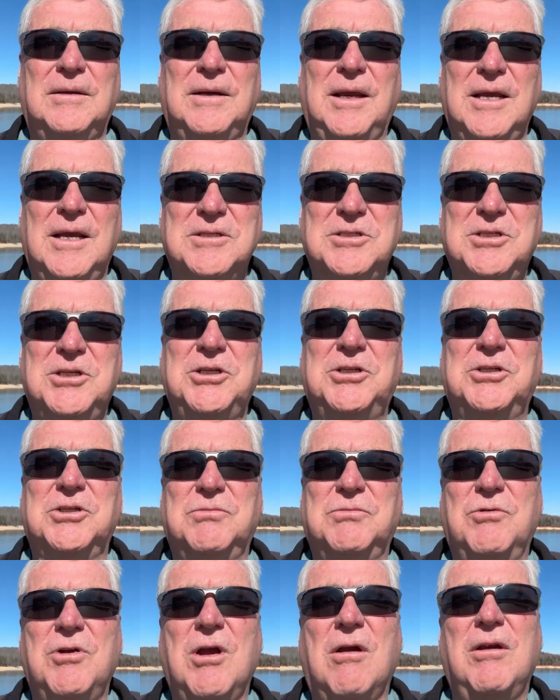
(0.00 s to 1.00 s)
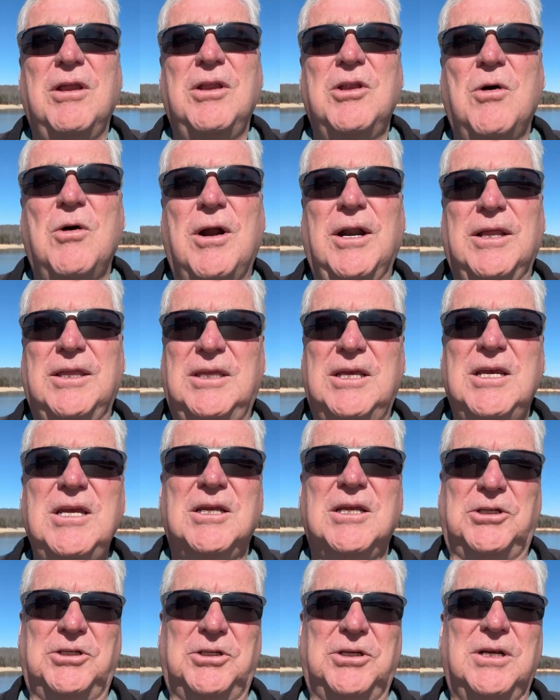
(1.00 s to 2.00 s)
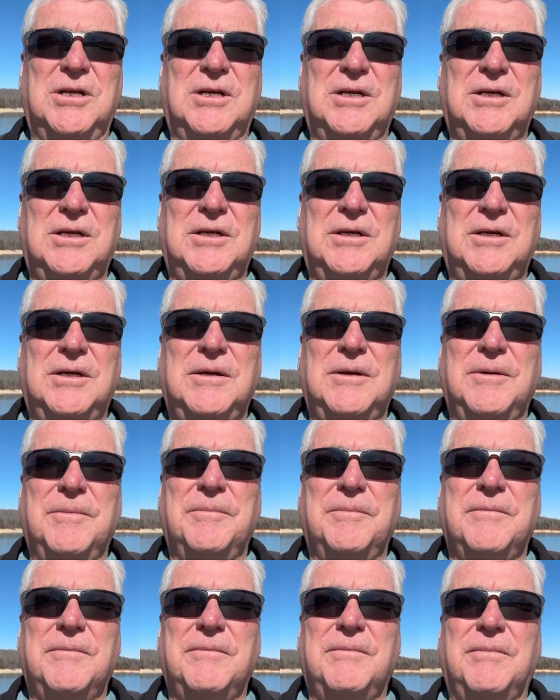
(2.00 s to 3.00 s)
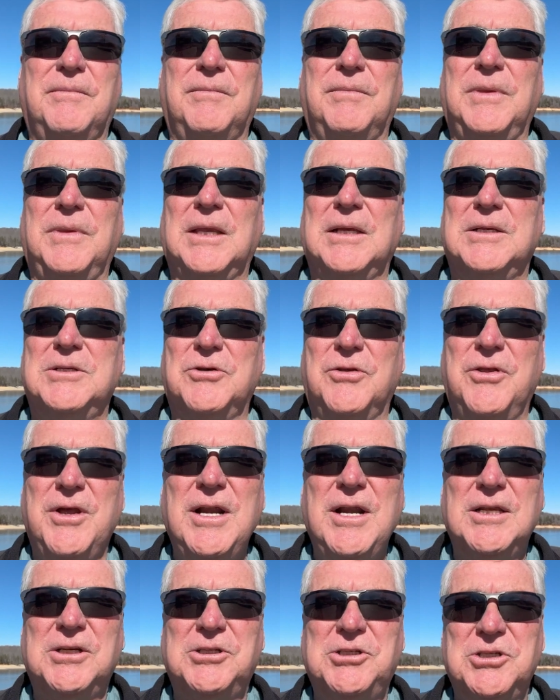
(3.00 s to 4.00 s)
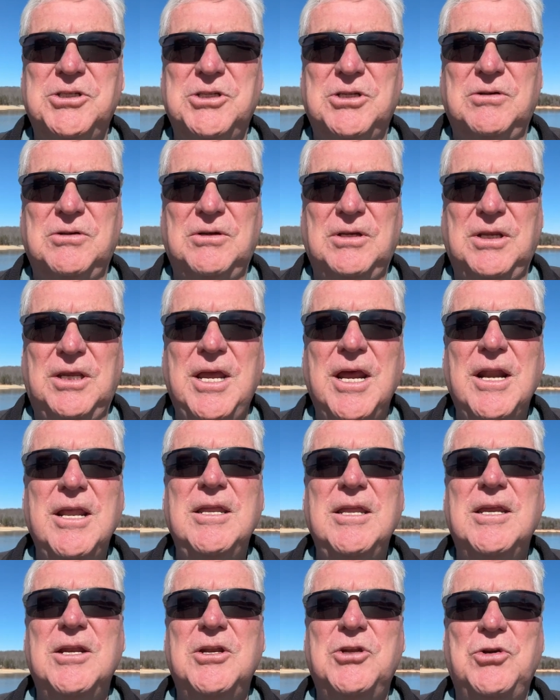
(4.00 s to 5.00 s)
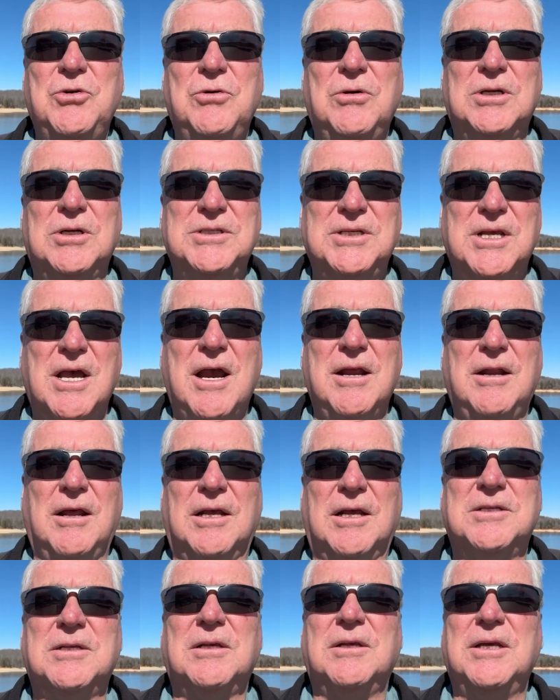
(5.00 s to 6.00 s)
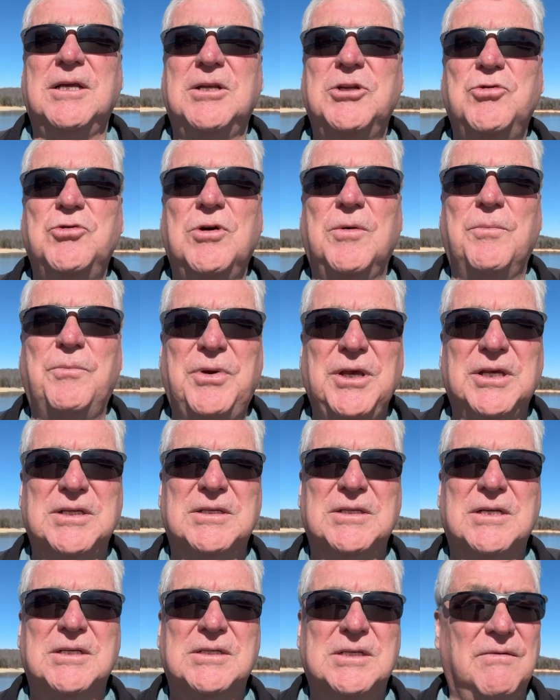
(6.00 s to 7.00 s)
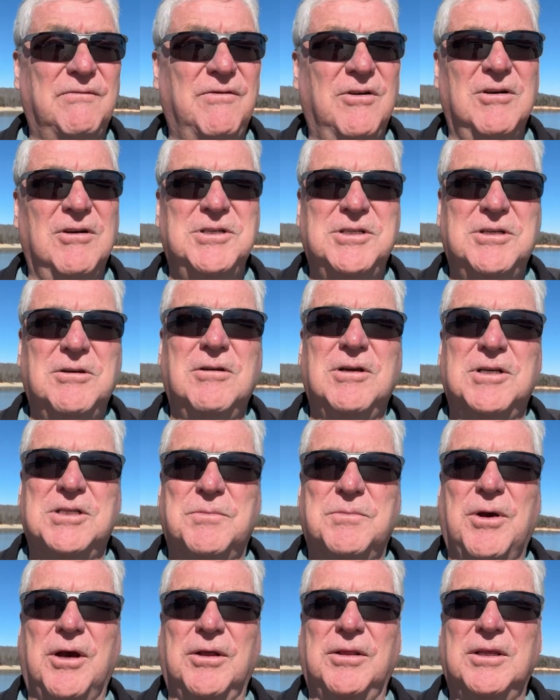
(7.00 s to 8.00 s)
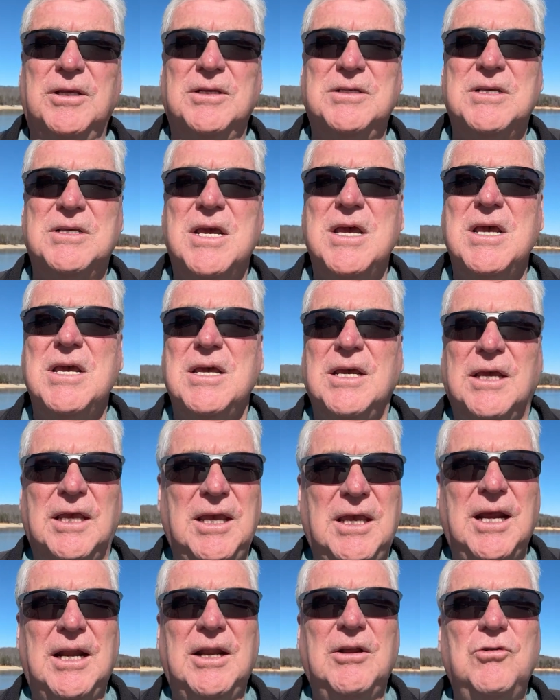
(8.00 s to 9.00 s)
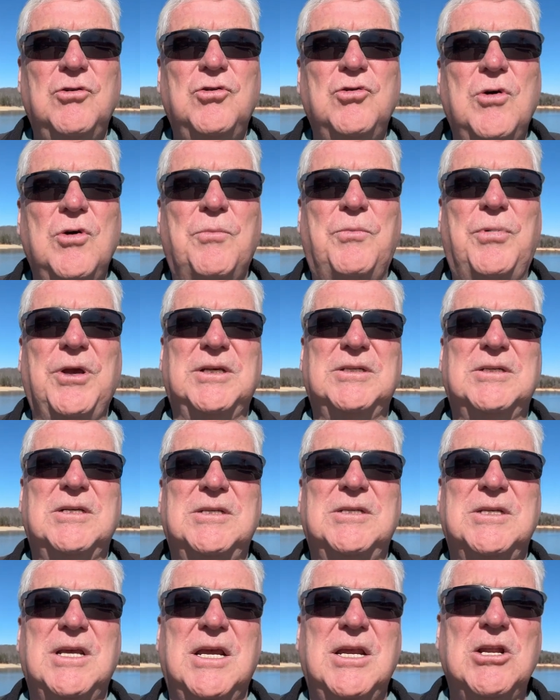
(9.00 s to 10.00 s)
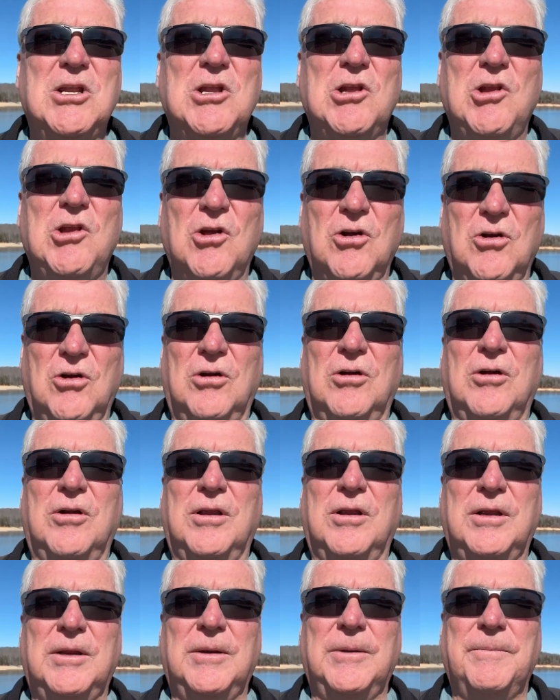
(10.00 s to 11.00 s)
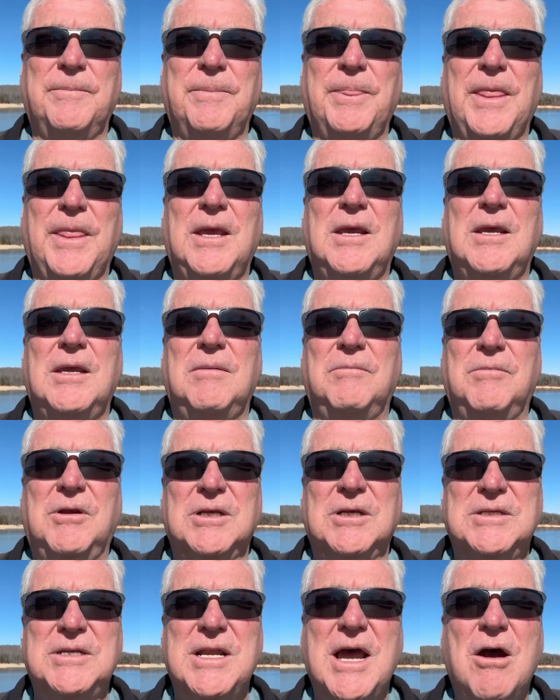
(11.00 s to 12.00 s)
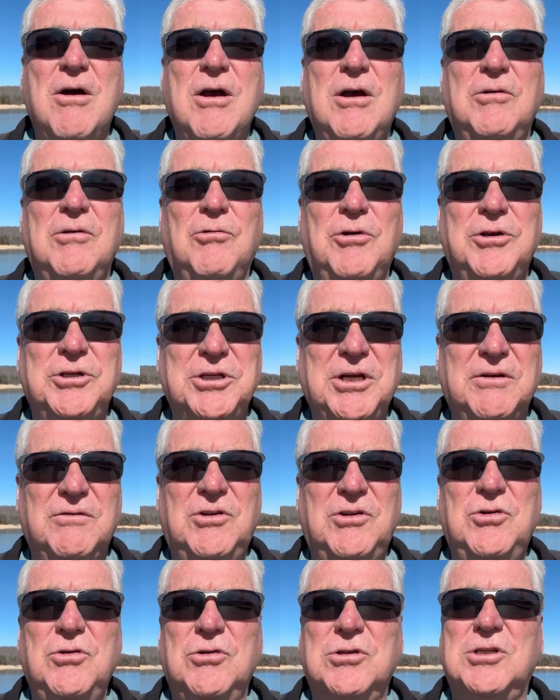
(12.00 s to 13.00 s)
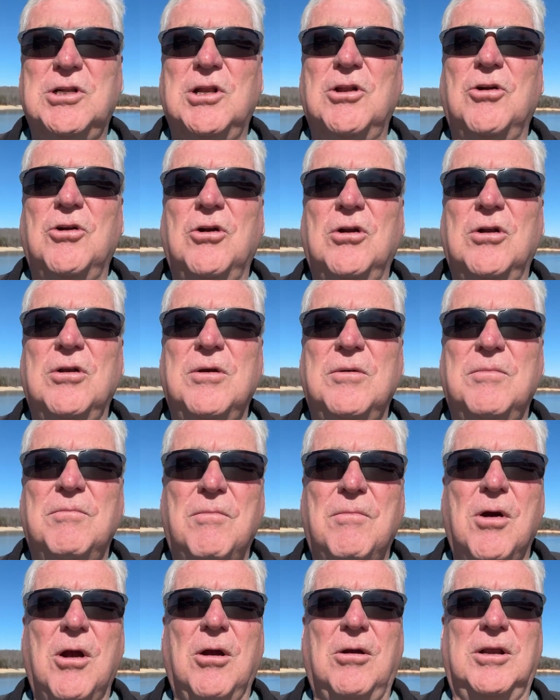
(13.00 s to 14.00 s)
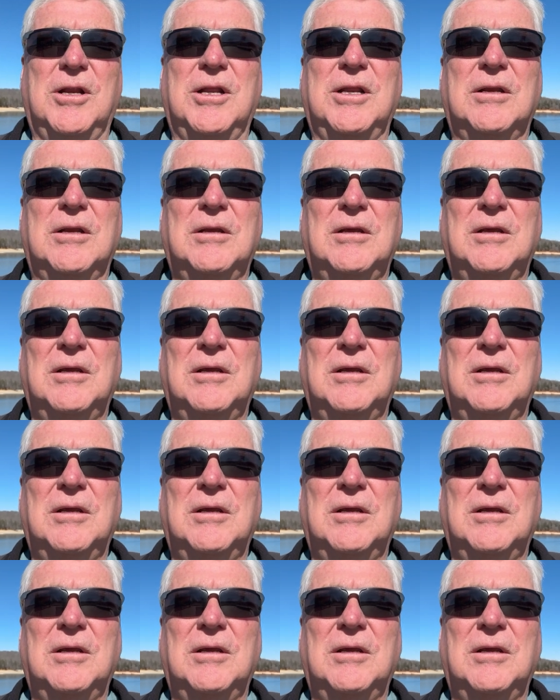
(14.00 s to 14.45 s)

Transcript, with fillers: As teachers, we already know how to teach. So then it's just getting into a side hustle, into a business. I'm very serious about this. Get into a business and learn. Because now what you have to do is learn marketing.